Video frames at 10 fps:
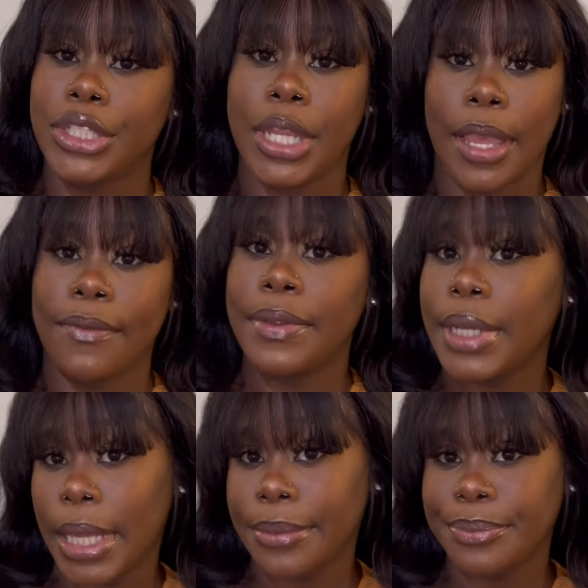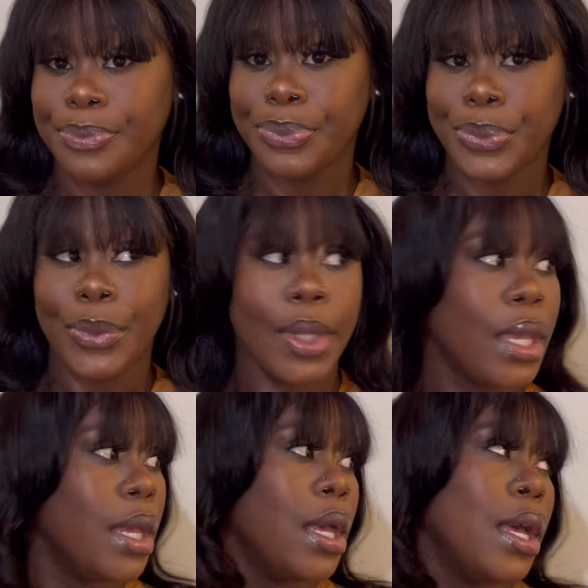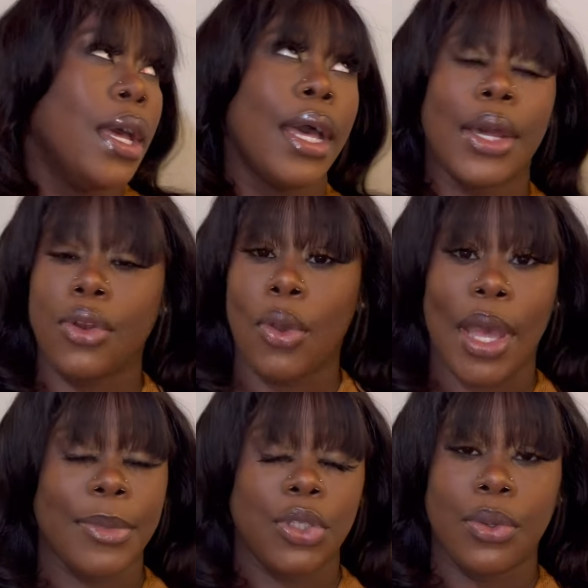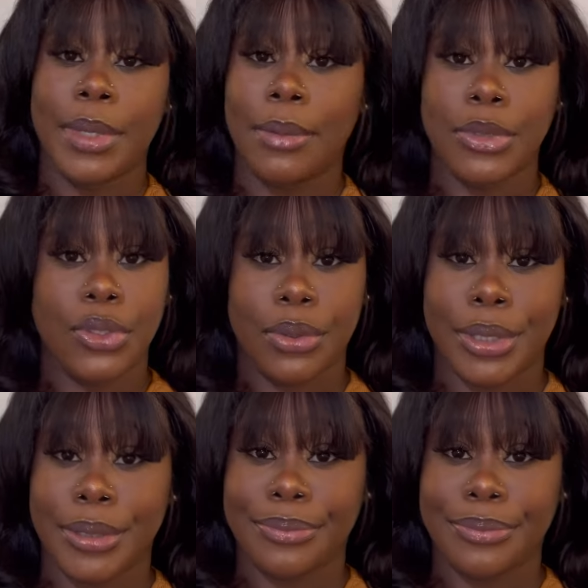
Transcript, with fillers: each and every day. I don't know how I'm gonna do it, but I'm gonna do it.